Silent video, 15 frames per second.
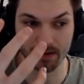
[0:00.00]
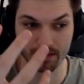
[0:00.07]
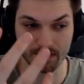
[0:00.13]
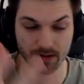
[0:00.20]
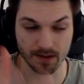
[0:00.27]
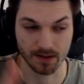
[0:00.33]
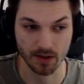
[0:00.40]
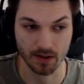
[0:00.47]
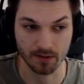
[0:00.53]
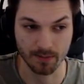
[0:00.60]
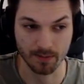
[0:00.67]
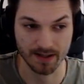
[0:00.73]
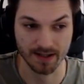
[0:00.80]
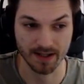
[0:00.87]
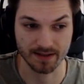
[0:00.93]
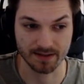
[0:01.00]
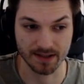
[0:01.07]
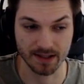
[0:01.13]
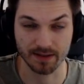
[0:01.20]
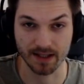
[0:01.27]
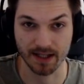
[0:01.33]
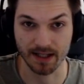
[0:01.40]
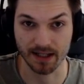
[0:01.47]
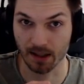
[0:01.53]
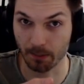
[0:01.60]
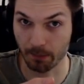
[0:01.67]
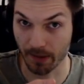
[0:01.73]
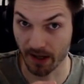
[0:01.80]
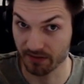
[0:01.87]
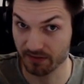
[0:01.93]
the current meta as even getting a
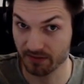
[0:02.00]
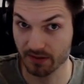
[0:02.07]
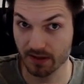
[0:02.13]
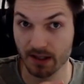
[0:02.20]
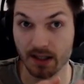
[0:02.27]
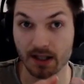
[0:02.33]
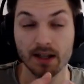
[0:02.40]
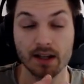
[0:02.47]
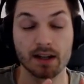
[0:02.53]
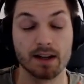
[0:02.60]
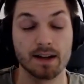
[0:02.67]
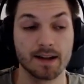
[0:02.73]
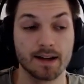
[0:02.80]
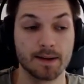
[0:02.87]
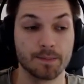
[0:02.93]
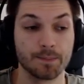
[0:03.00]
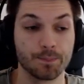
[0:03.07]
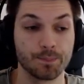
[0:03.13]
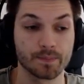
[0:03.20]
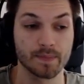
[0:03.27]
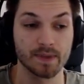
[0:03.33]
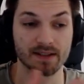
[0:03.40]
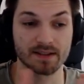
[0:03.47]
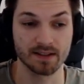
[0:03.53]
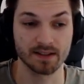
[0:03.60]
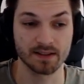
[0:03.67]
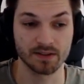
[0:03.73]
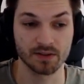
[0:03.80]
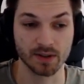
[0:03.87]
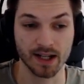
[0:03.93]
buff,
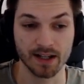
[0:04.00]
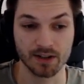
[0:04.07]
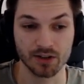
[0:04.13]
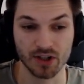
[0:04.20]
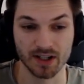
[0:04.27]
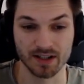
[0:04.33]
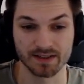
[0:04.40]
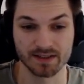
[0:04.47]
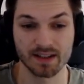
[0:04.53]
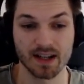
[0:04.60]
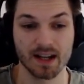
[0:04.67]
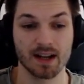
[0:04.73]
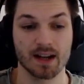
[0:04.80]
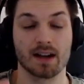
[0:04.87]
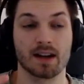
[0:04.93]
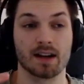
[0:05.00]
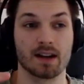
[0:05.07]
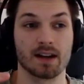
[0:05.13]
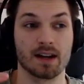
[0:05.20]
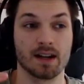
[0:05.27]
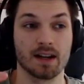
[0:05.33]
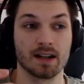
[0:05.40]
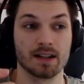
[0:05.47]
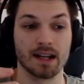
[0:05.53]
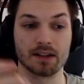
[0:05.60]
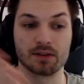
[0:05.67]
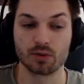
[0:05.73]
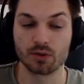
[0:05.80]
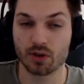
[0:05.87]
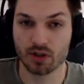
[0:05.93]
since you can
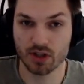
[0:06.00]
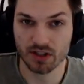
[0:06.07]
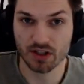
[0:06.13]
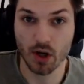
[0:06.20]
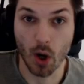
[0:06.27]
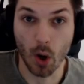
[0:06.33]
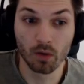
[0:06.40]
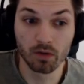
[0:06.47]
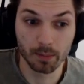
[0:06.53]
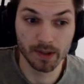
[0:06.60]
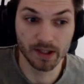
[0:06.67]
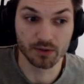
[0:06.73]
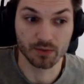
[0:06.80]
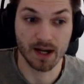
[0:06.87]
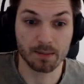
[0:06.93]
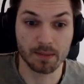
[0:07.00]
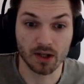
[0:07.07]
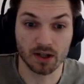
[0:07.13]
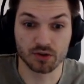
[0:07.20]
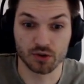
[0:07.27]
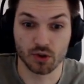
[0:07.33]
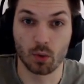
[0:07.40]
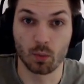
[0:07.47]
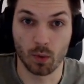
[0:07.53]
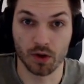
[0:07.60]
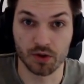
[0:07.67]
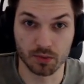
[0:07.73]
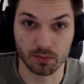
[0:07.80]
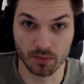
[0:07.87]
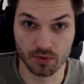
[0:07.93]
you're just gonna overbuild, right? Because you don't
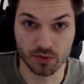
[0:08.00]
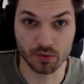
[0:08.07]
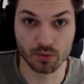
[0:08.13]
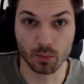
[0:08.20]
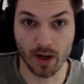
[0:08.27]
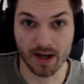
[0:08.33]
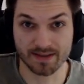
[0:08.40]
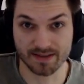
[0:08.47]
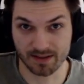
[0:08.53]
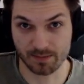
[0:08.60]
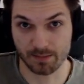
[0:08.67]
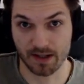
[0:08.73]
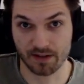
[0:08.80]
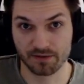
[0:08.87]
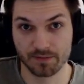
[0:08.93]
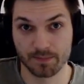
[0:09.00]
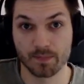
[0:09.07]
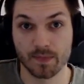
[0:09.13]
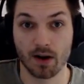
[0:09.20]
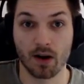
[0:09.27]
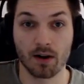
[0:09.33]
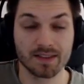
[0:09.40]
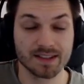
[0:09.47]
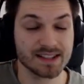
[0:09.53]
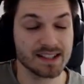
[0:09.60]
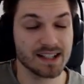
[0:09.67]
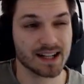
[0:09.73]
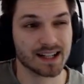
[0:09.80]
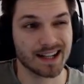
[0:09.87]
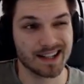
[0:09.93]
want to waste this buff.
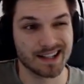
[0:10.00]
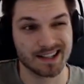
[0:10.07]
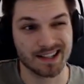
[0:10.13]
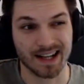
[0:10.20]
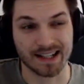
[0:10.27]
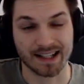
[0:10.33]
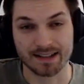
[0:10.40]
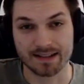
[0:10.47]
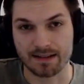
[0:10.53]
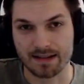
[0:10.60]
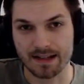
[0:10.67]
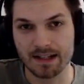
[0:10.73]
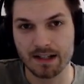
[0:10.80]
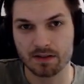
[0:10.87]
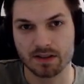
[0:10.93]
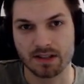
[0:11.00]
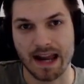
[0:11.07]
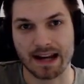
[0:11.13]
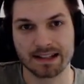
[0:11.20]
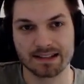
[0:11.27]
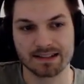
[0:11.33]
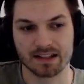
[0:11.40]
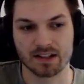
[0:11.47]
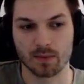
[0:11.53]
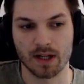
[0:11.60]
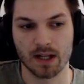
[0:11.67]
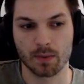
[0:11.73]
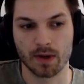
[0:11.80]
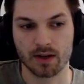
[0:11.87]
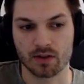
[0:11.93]
Obviously, I can see those tactics as
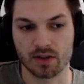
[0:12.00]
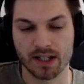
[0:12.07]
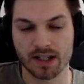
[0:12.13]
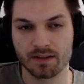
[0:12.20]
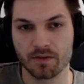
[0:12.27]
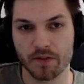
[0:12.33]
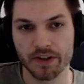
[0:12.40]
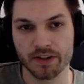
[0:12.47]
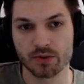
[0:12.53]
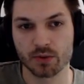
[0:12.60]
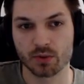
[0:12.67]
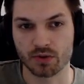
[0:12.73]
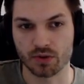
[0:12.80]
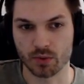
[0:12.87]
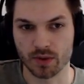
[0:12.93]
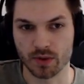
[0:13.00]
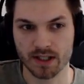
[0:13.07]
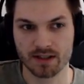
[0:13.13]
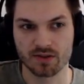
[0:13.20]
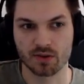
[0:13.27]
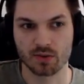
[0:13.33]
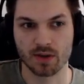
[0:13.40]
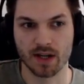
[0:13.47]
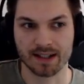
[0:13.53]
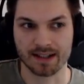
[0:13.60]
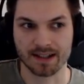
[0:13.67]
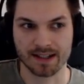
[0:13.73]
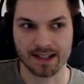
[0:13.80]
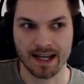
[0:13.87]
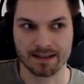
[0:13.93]
well, where you give this to a unit to like
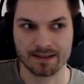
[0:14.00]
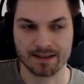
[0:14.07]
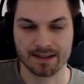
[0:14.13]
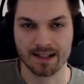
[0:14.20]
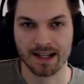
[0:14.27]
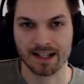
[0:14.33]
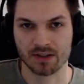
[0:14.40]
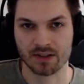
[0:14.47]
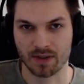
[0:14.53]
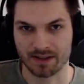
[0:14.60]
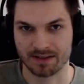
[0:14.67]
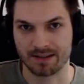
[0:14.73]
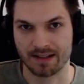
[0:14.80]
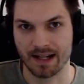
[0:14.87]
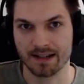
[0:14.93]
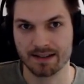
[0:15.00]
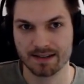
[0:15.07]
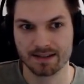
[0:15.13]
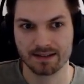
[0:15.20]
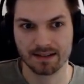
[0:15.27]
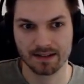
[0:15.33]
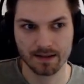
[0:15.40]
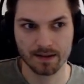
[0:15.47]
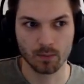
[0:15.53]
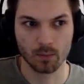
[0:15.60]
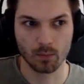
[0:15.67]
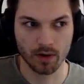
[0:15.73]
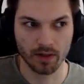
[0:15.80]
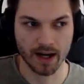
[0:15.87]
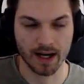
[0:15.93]
get extra stats
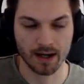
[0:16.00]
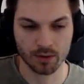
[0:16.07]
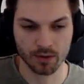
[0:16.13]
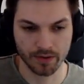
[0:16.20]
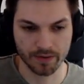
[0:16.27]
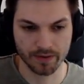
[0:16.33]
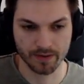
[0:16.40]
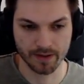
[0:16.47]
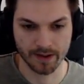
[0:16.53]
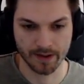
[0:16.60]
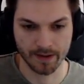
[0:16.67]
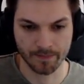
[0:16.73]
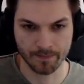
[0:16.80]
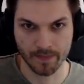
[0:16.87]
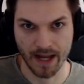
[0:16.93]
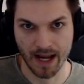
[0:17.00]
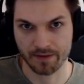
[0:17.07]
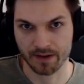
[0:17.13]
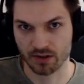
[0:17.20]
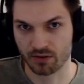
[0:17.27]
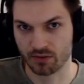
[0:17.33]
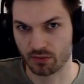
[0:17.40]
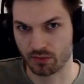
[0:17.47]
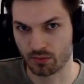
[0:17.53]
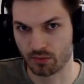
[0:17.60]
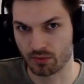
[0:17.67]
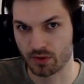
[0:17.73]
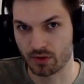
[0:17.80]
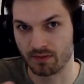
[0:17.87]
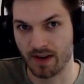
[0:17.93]
without having to
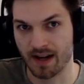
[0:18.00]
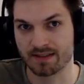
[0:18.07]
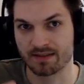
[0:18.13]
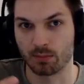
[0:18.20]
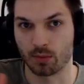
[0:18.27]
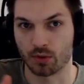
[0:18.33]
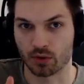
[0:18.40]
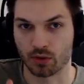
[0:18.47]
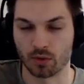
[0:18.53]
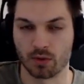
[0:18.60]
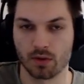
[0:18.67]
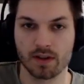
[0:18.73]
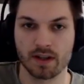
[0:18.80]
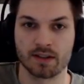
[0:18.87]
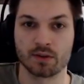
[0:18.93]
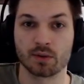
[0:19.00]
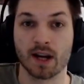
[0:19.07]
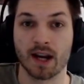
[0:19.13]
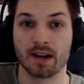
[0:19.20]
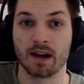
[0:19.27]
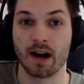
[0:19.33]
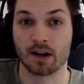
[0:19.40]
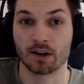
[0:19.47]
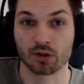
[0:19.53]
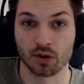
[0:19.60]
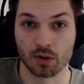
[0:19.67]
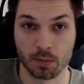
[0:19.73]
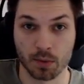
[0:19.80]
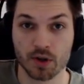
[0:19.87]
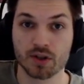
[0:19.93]
invest more gold, and you can
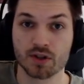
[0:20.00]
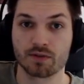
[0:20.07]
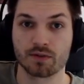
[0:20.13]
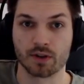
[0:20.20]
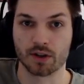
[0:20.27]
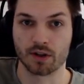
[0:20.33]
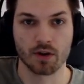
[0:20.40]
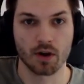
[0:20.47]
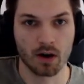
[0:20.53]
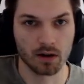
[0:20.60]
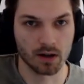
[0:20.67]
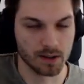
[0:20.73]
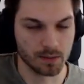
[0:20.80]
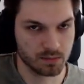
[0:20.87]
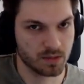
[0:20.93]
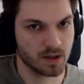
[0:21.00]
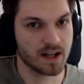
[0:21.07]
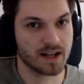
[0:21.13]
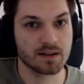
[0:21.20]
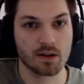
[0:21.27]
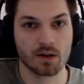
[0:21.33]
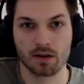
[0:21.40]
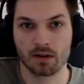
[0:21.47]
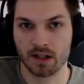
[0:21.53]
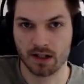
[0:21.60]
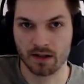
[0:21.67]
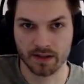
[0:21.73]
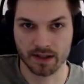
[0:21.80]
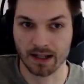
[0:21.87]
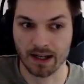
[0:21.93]
hardcore push for an all-in play early
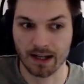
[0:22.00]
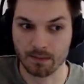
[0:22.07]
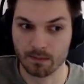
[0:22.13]
in the game.